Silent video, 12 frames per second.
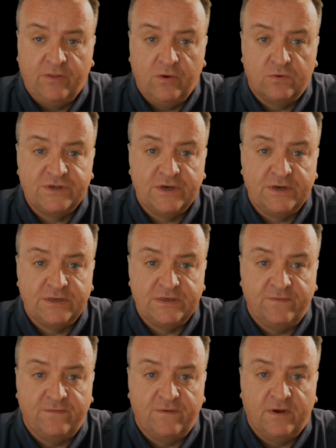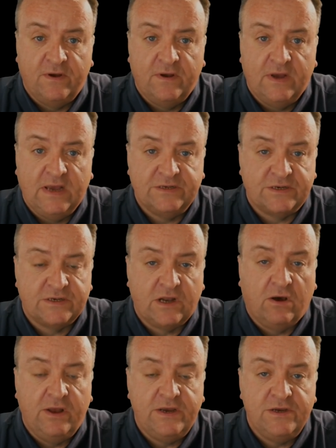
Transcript: the alternative is a slide